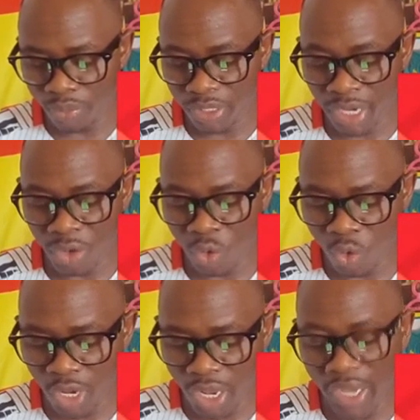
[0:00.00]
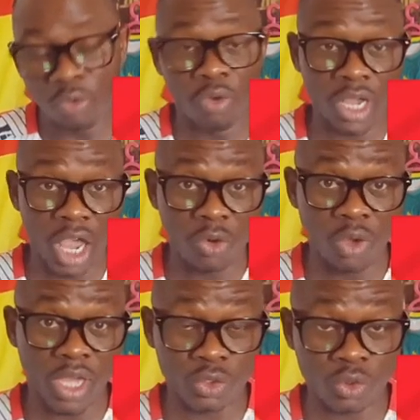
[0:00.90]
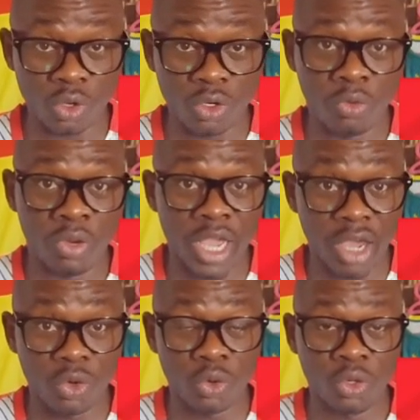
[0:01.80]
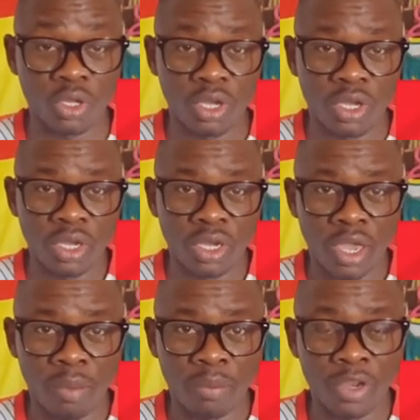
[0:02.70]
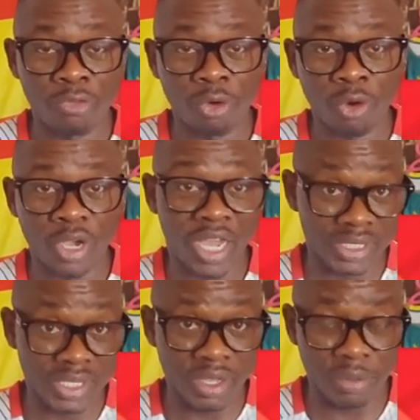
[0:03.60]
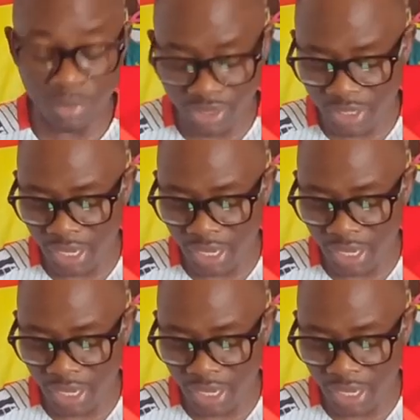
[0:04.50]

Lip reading: in Angola, and Ricardo as well. Ricardo play for Casa Pizza